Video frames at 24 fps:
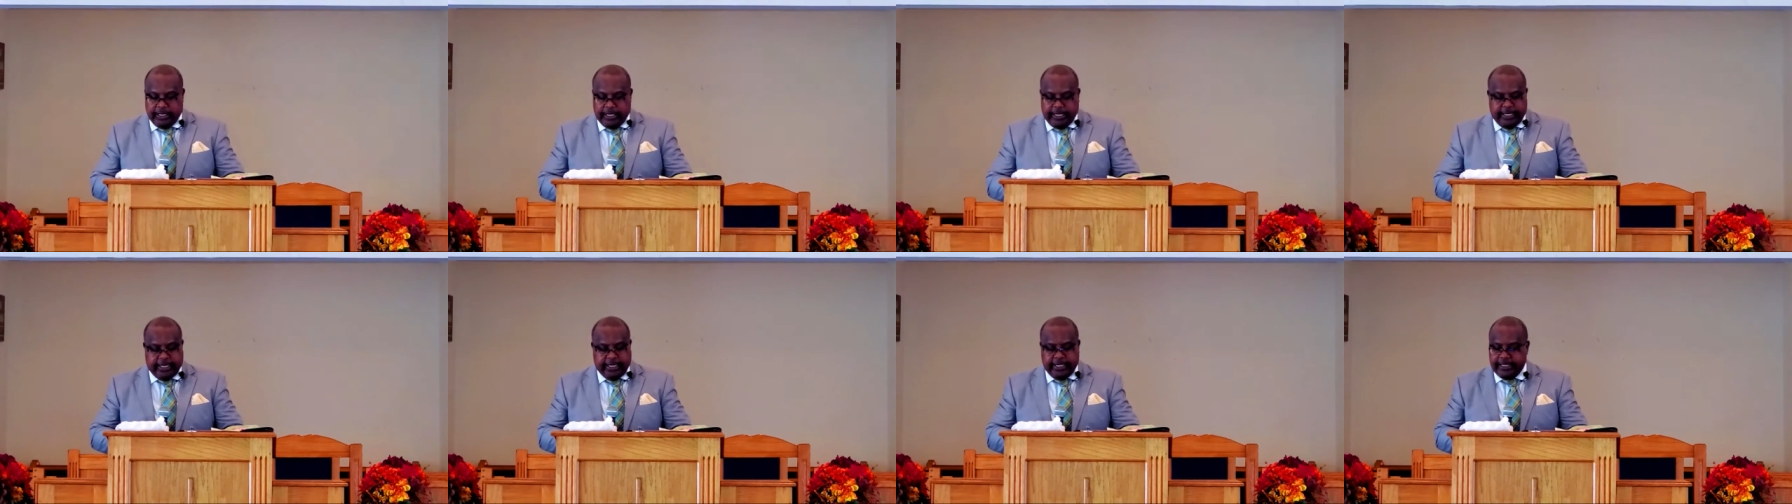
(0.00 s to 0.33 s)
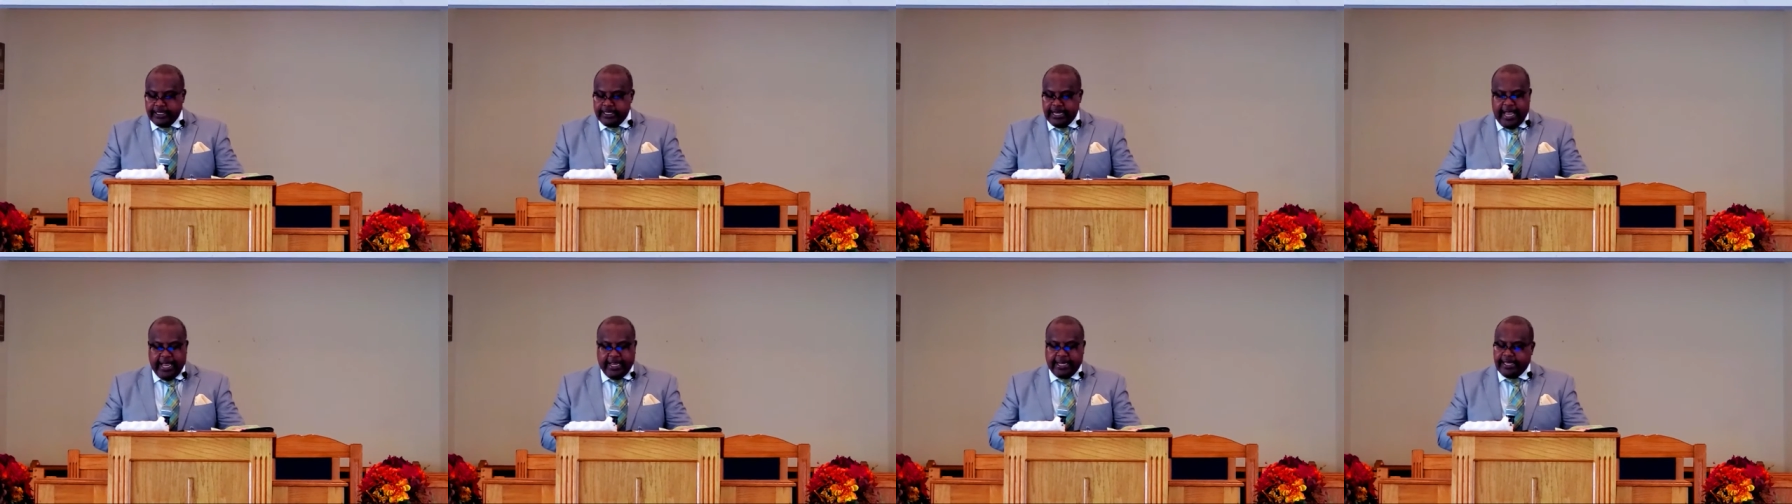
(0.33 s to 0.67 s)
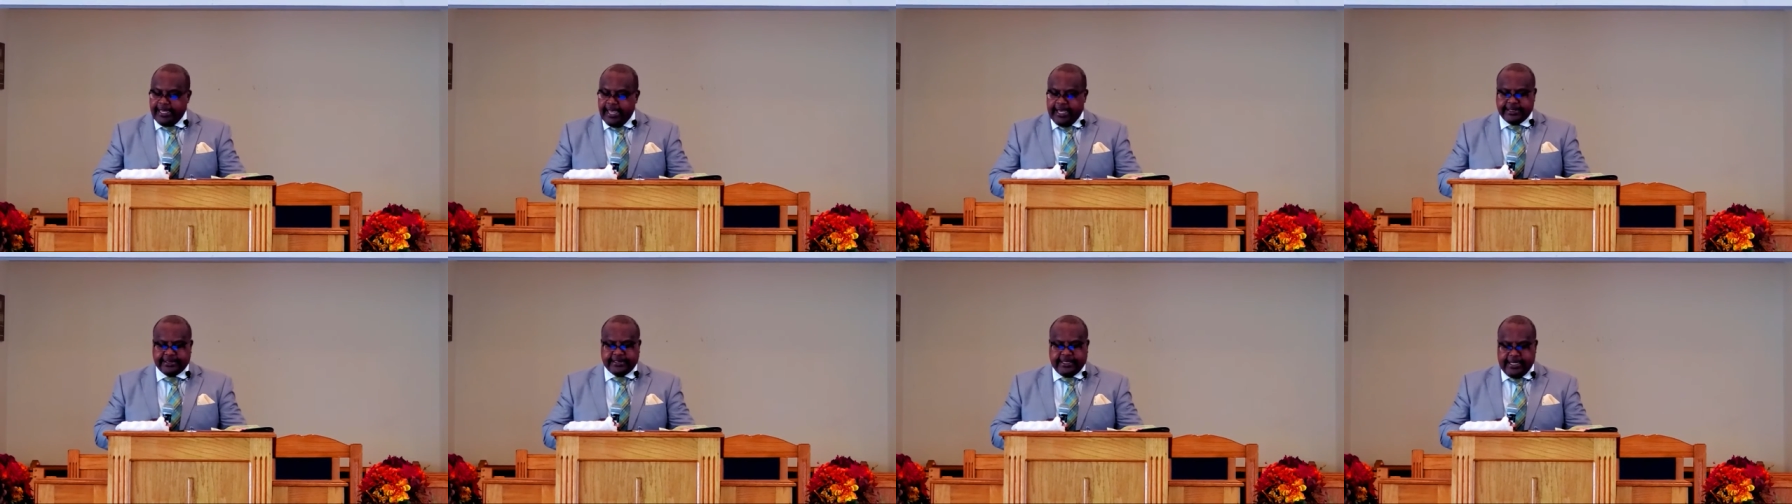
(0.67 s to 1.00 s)
He could
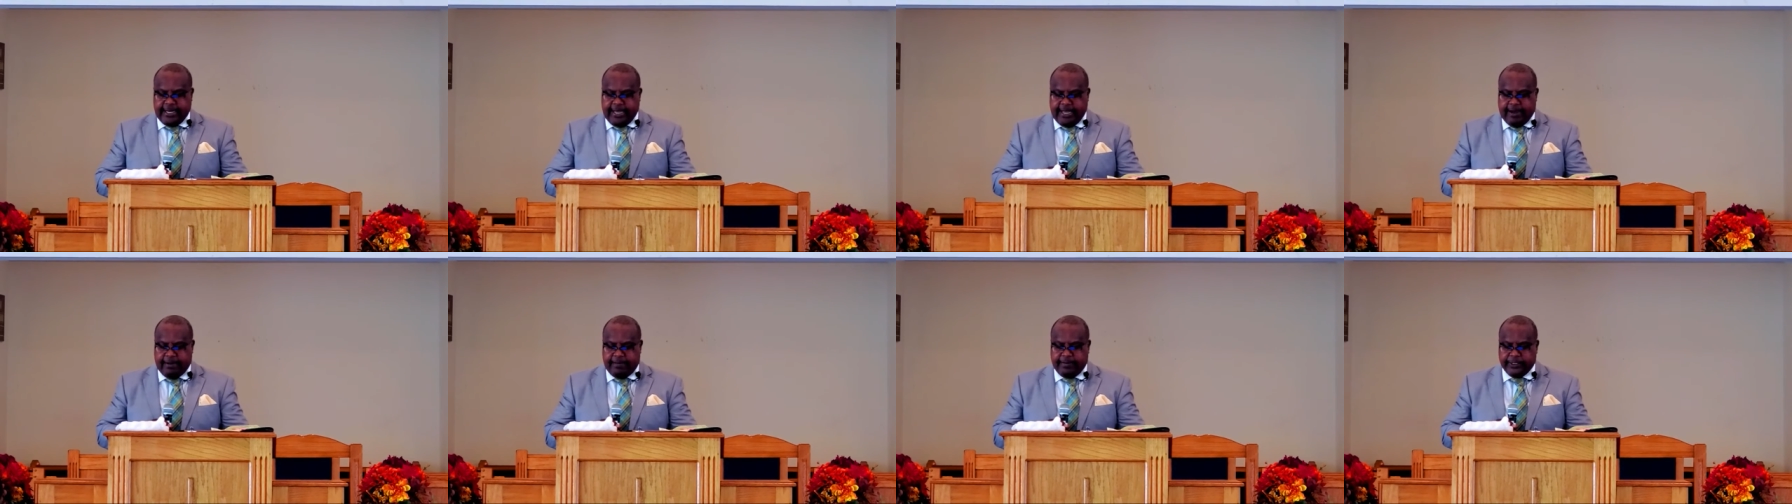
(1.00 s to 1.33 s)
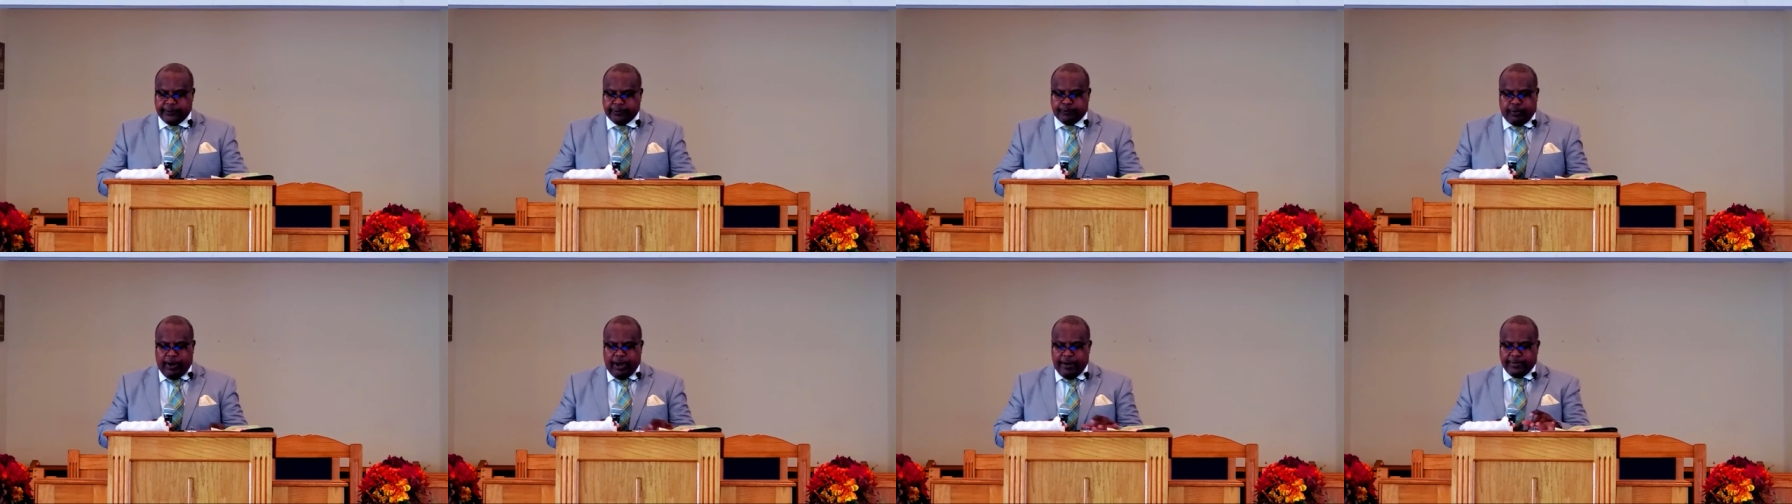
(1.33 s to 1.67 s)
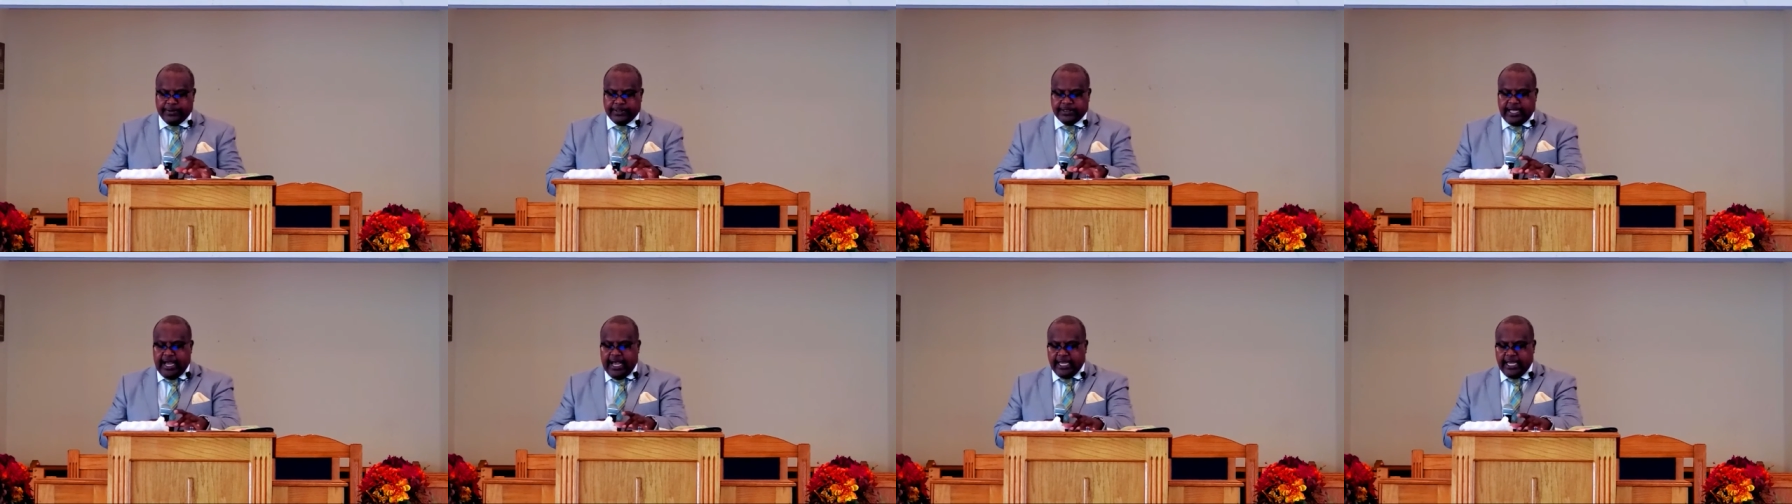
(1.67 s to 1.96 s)
not get to him. His promise,